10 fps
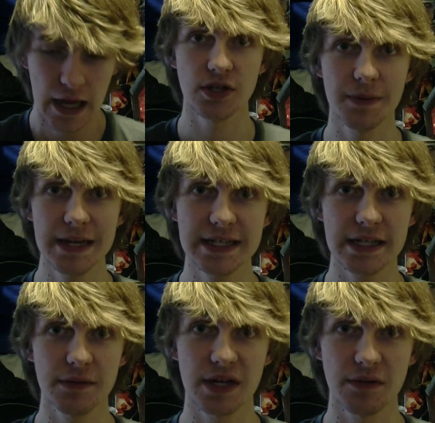so
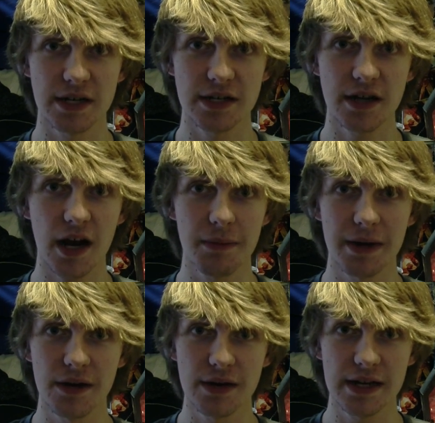basically what I want to talk
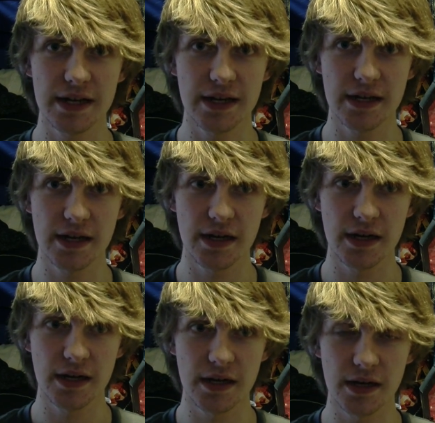about
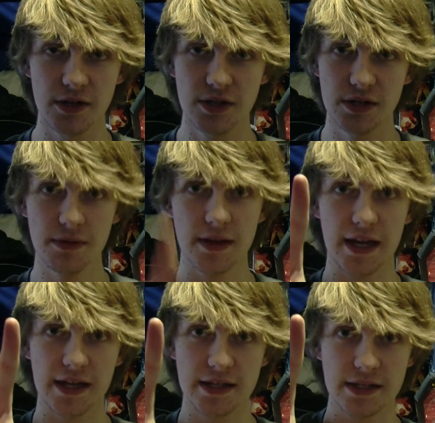are two
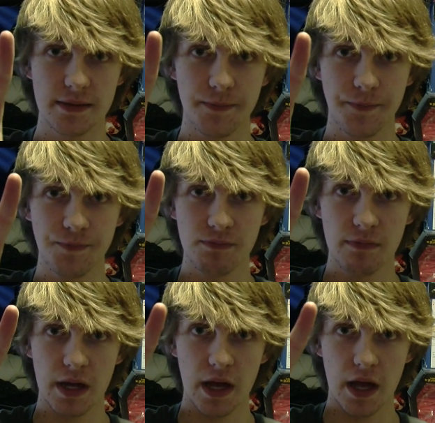things.
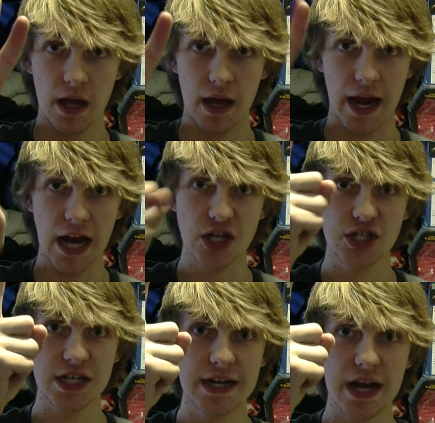
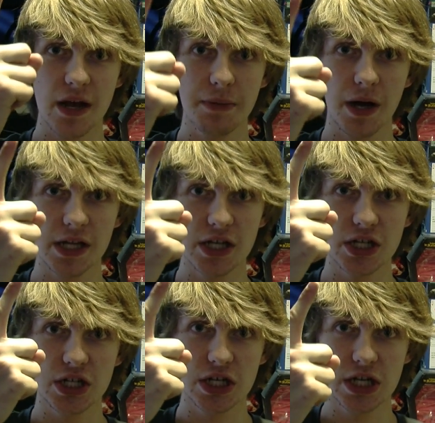HD nail
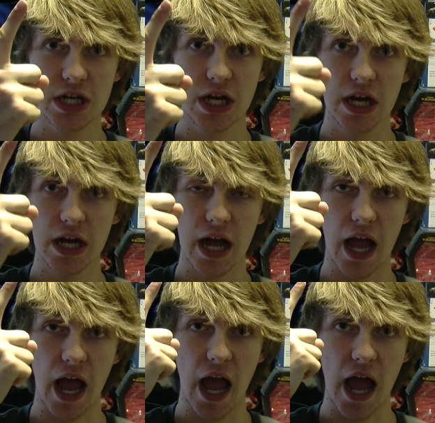polish
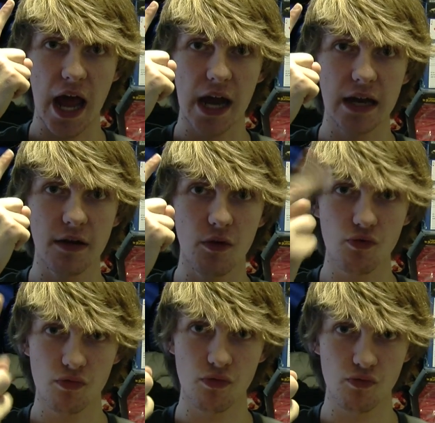and
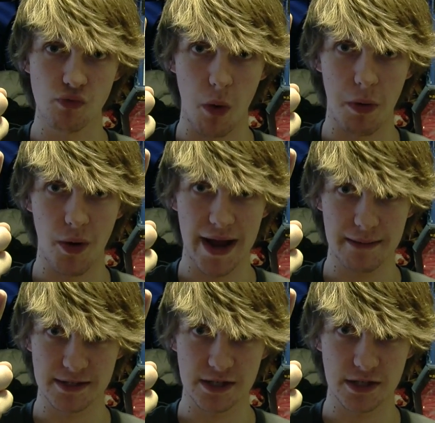robo
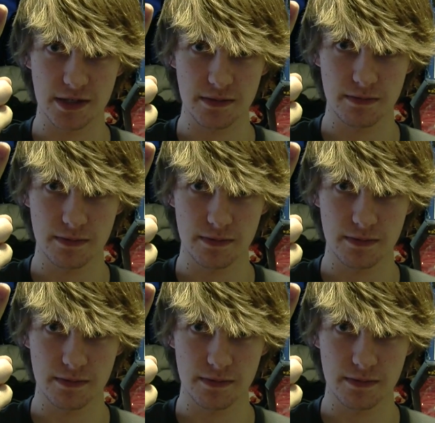hamsters.